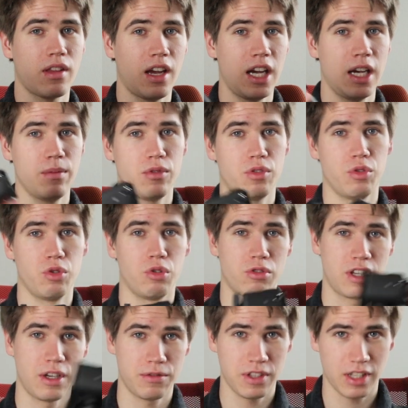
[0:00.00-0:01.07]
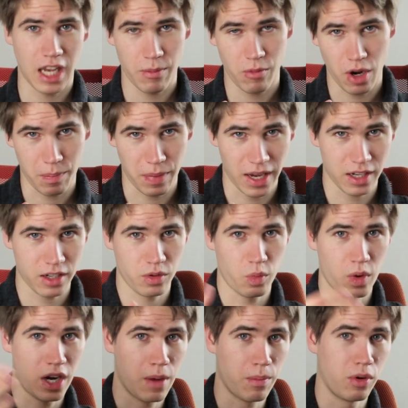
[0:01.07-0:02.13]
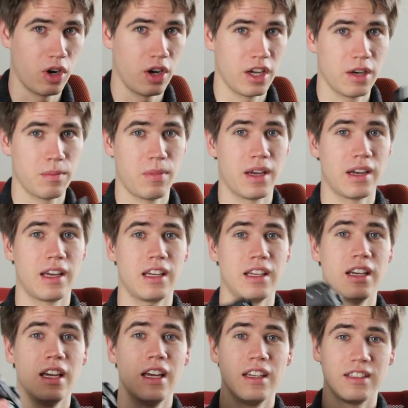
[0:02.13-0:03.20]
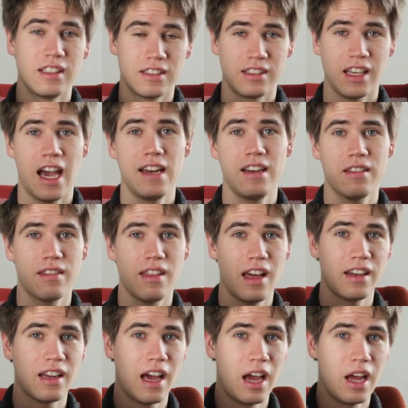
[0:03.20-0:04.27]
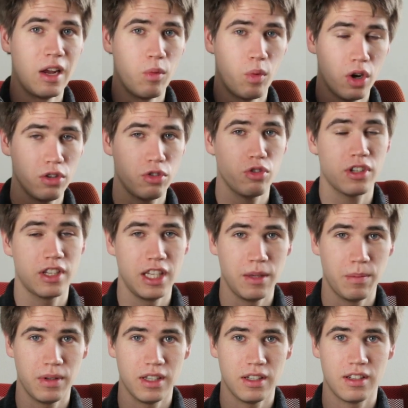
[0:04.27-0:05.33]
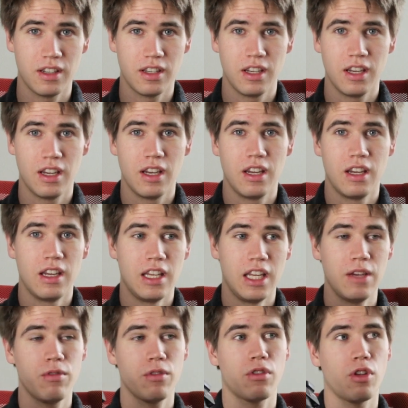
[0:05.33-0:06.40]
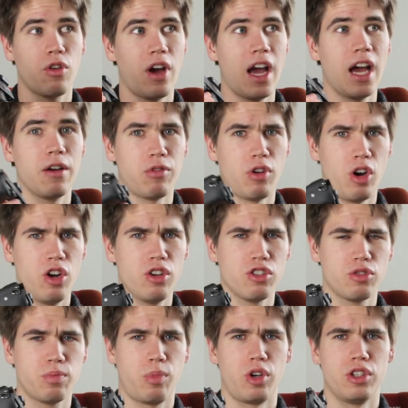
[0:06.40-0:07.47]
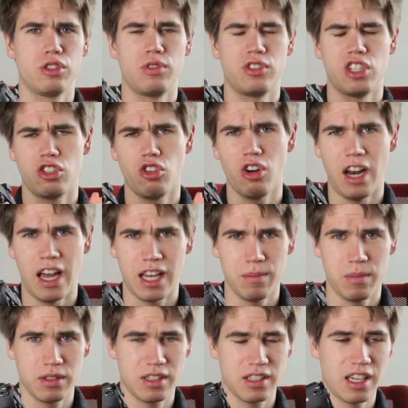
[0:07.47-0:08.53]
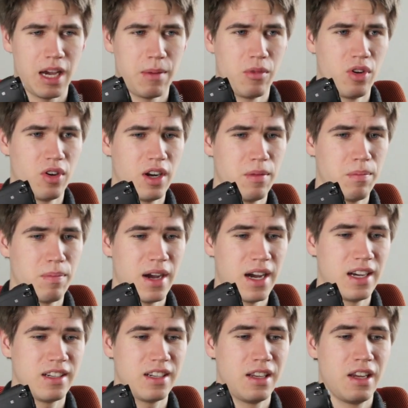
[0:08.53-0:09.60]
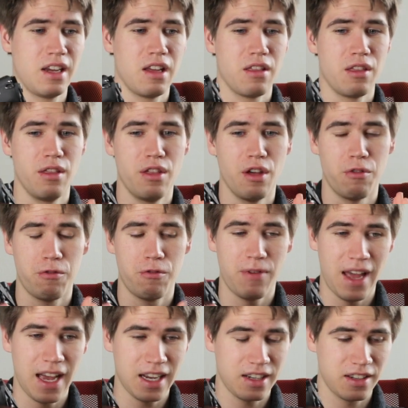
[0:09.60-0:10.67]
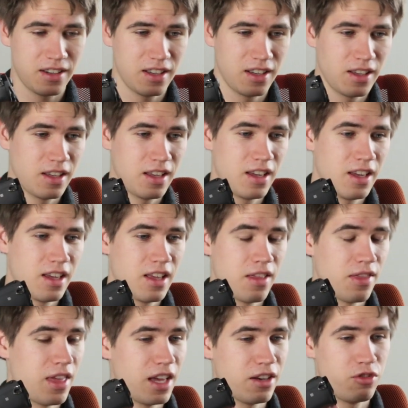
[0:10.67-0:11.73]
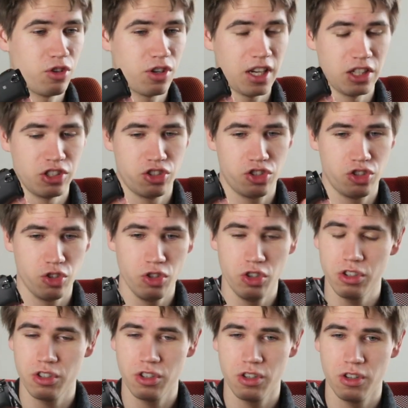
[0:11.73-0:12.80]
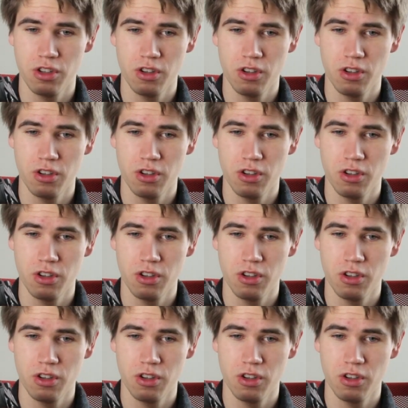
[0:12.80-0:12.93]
time to give the camera back when I bought it, but I decided that I want to keep it, even though I have all those points which I don't like about the camera. But the fact that you can shoot